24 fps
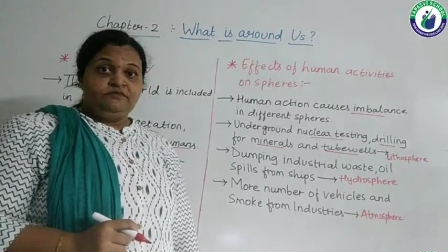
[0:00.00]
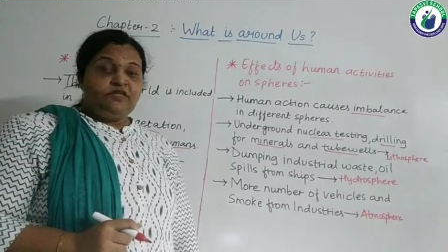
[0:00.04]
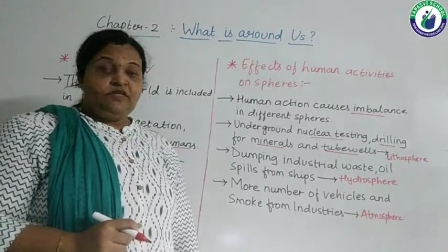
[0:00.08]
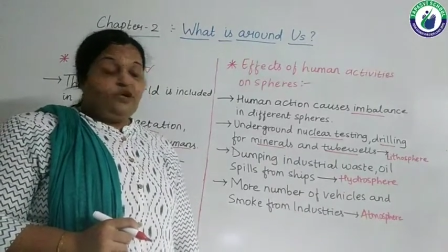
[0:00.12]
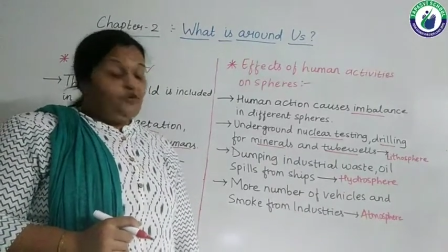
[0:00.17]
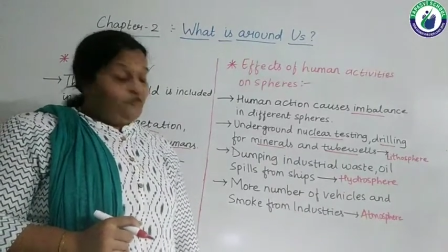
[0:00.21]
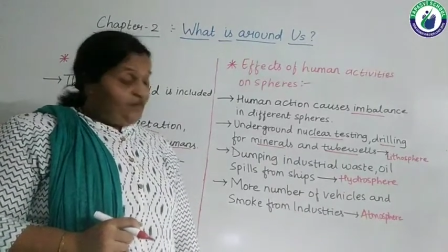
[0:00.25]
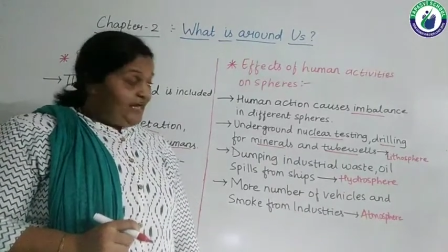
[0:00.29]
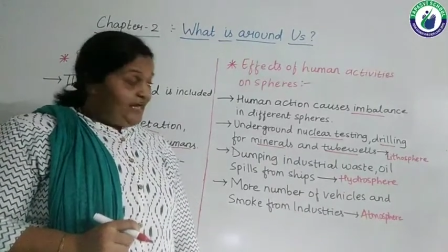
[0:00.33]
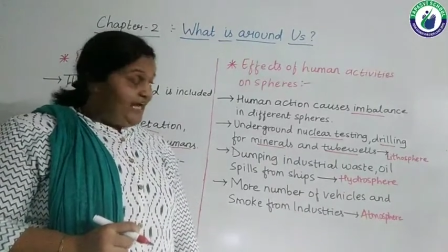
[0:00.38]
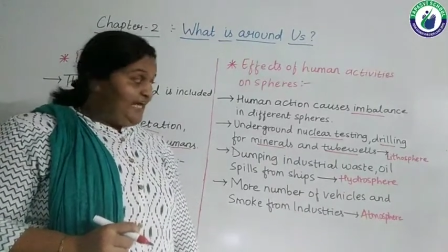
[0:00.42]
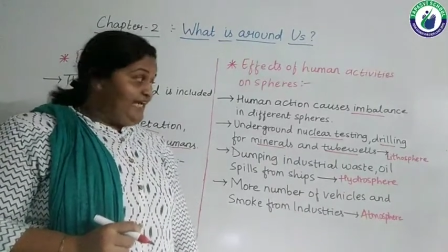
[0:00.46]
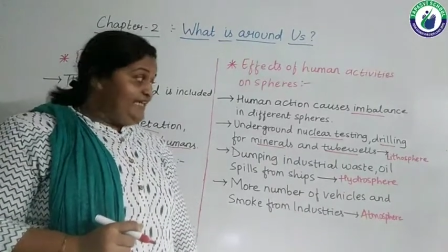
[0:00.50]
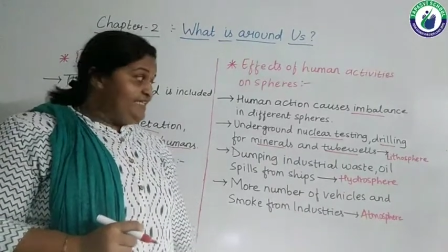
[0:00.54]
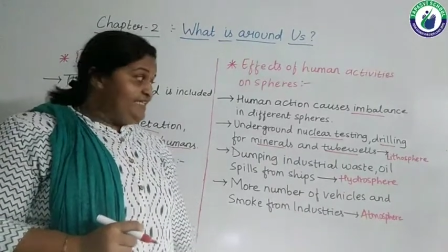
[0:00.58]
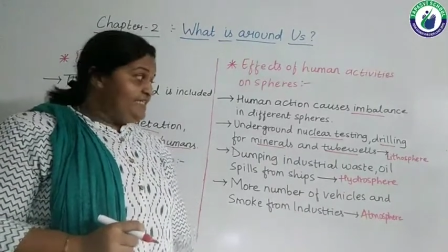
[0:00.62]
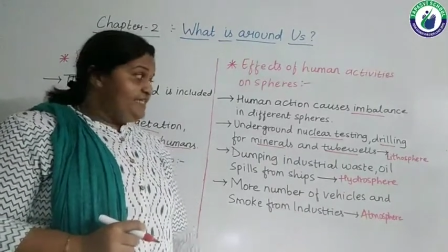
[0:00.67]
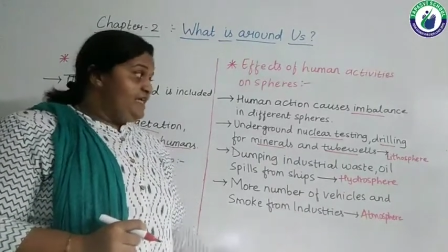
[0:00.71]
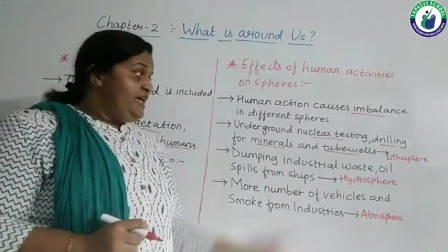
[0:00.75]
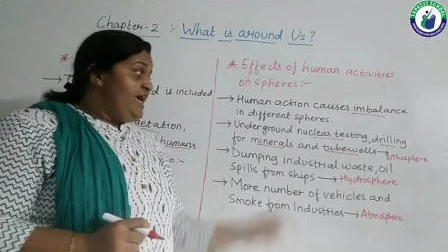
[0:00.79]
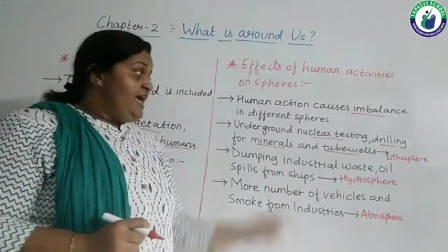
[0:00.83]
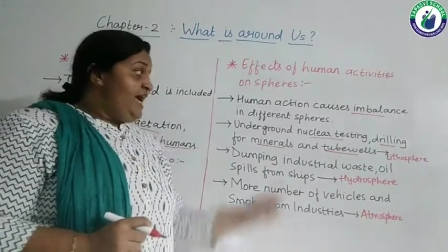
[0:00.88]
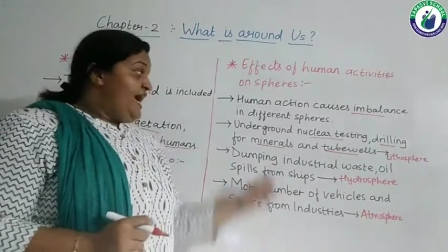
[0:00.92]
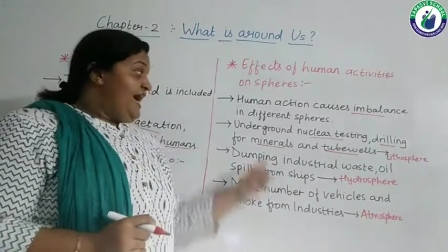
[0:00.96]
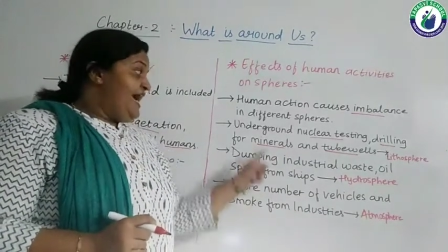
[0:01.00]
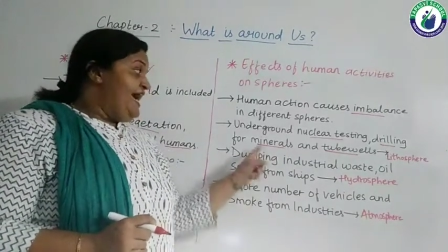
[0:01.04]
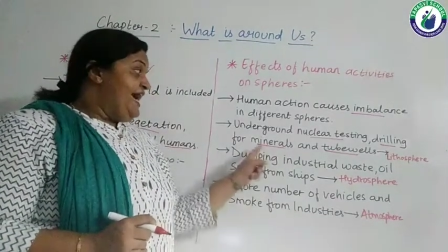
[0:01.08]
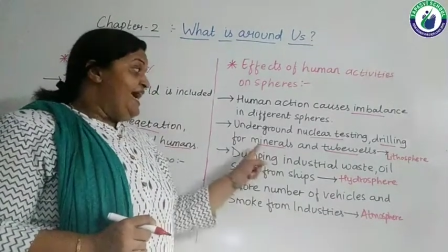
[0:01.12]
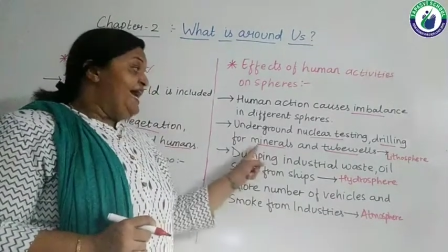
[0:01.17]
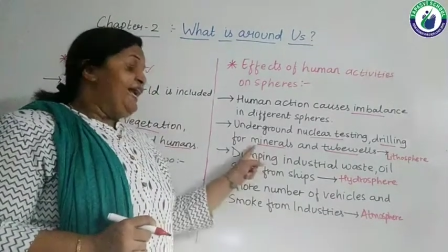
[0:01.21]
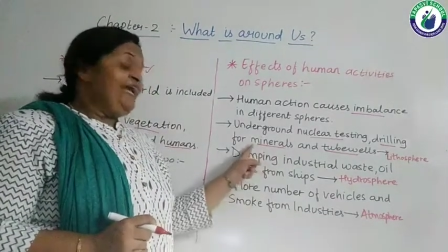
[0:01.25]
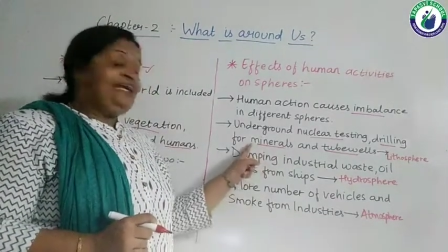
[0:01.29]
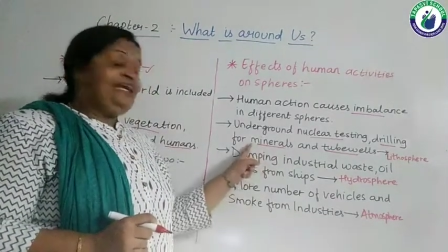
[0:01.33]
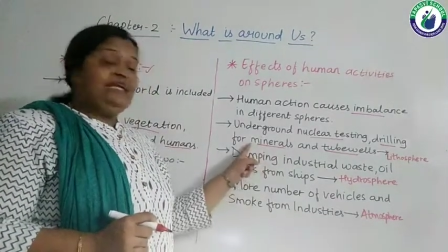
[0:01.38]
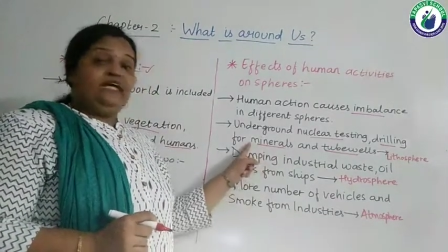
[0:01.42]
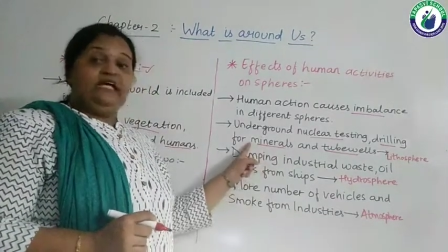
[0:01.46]
Right?
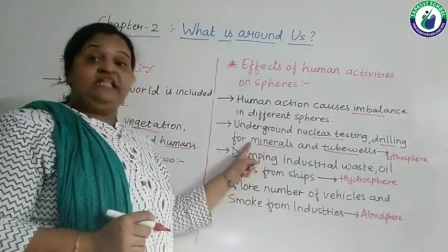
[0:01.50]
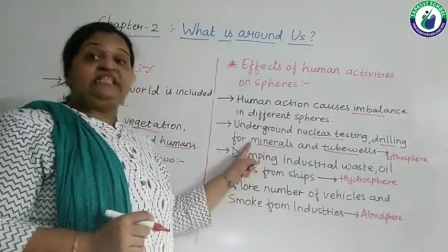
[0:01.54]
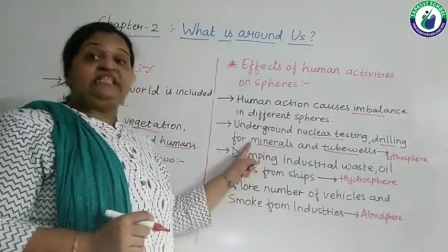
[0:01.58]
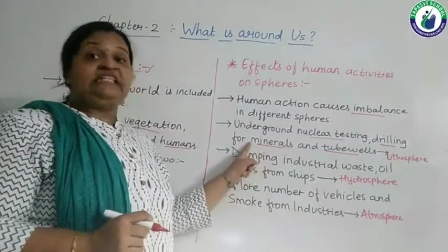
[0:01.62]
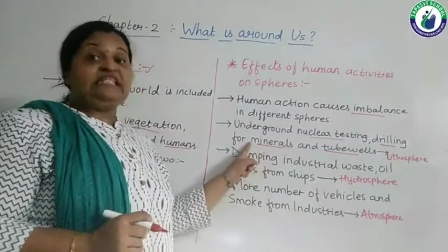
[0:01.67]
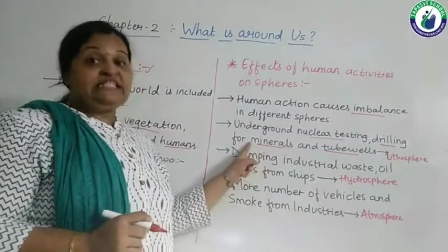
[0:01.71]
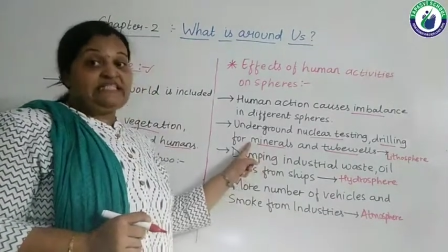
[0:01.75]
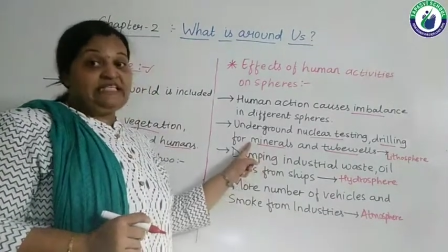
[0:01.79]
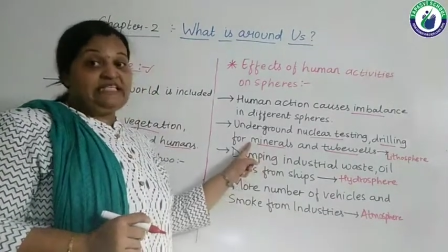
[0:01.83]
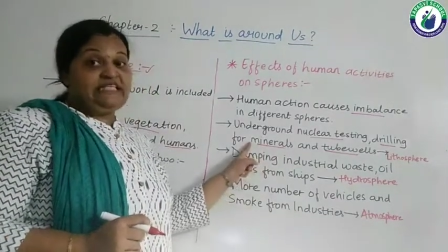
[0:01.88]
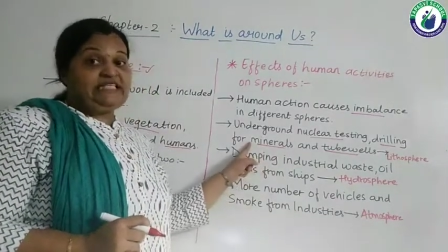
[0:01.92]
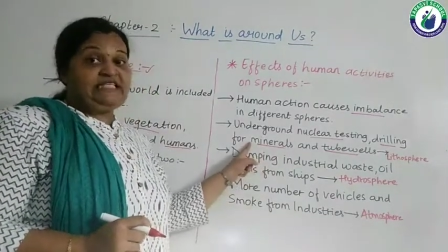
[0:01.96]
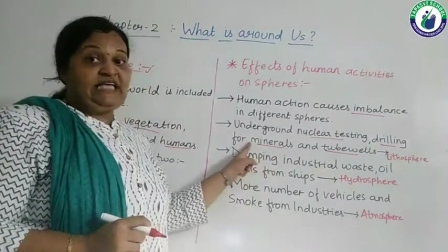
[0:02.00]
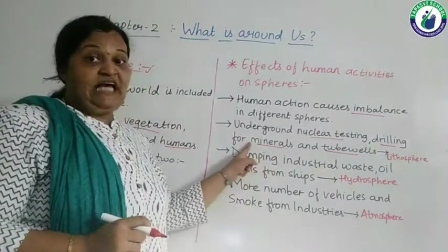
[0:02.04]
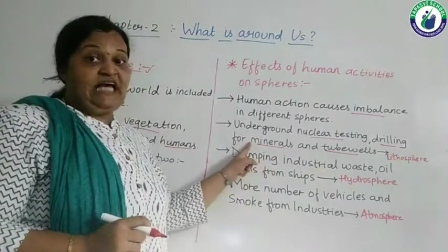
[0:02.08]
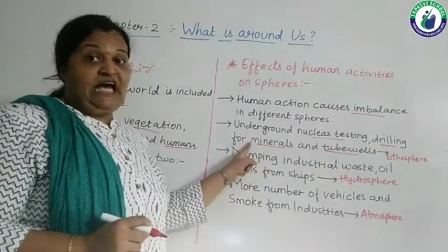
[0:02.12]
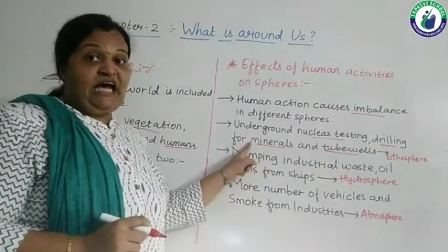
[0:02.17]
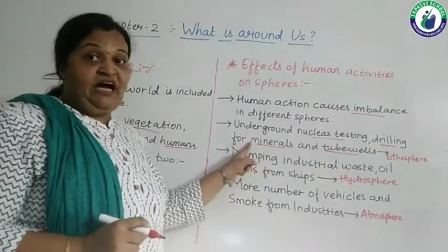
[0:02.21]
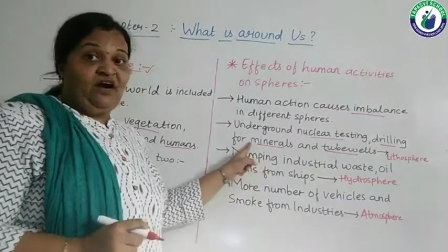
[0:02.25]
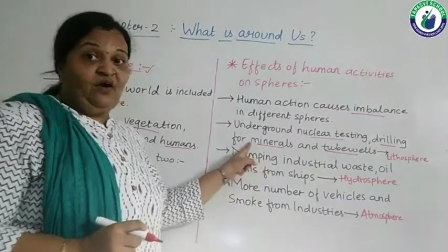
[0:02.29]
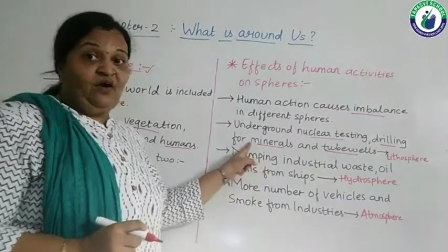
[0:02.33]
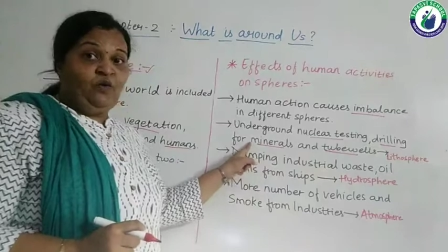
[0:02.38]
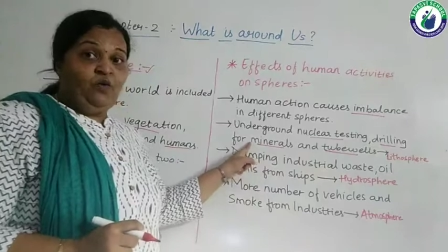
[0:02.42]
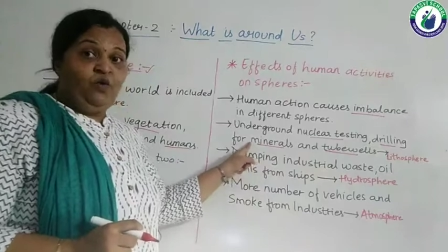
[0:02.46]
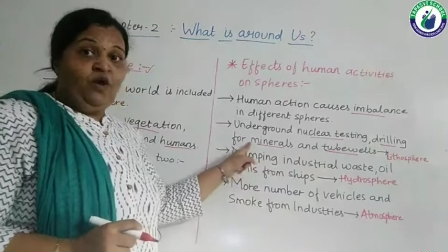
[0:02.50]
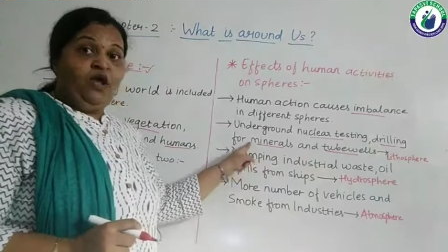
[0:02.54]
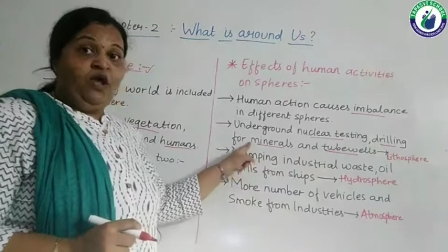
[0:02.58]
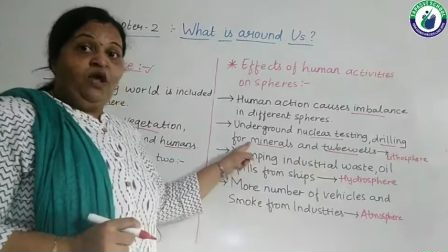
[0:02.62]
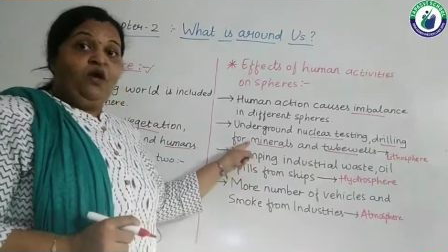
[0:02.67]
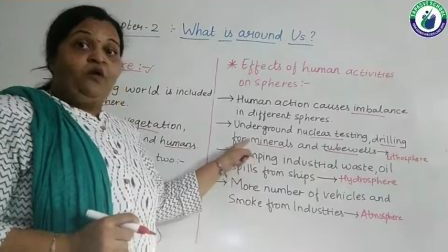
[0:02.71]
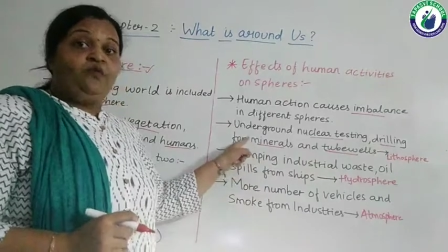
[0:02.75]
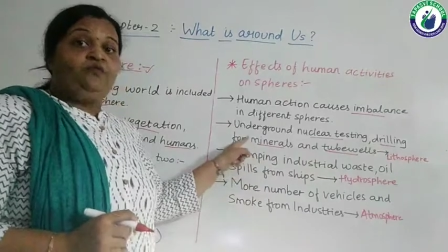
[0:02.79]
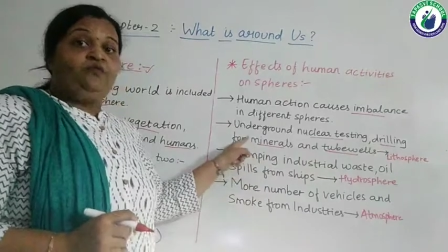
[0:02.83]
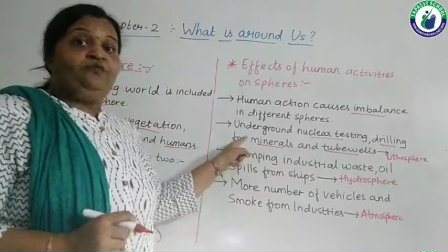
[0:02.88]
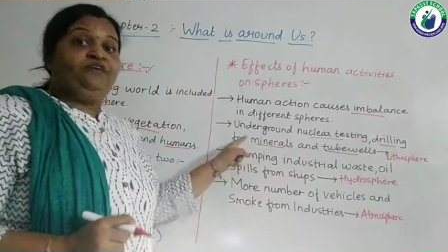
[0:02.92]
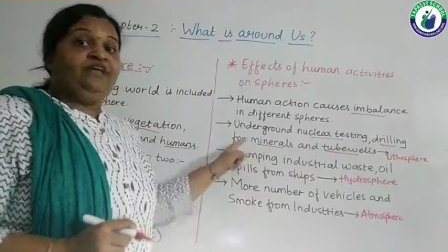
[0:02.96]
And this is how
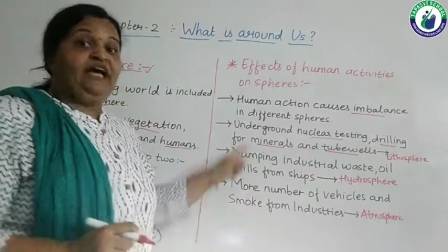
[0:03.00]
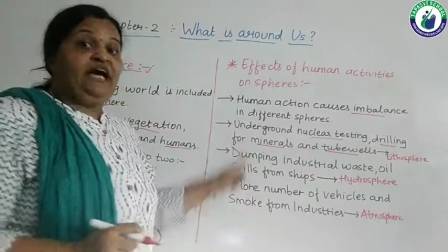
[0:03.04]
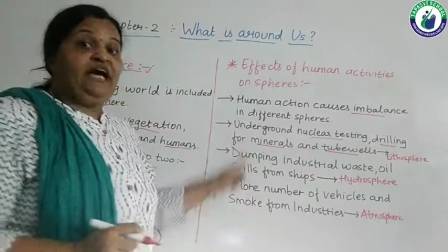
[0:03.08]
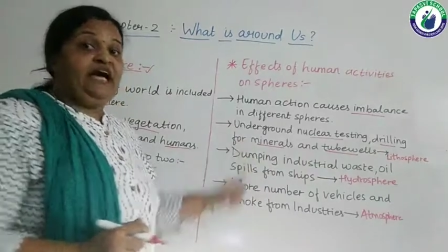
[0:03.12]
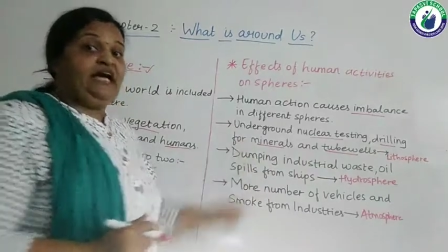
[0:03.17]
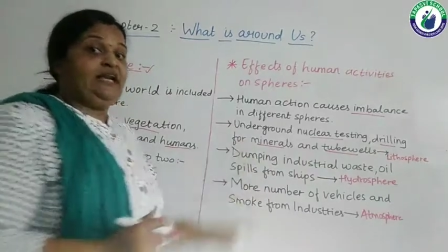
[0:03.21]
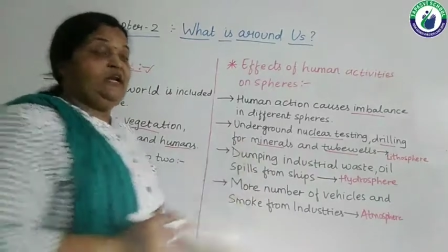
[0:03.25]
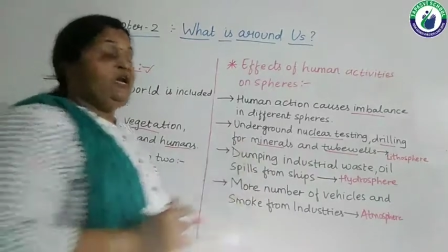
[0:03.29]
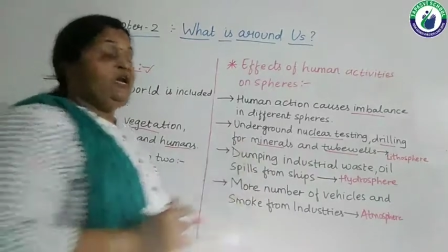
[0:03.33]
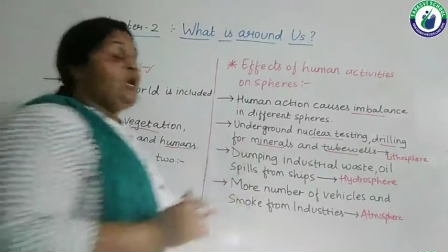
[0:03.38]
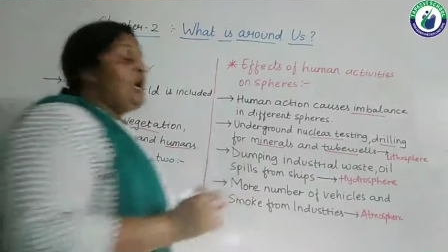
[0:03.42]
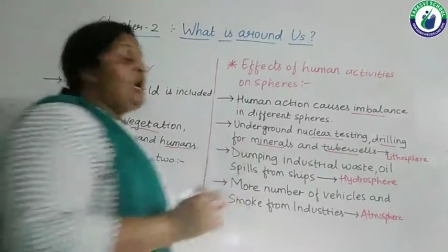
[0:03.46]
we are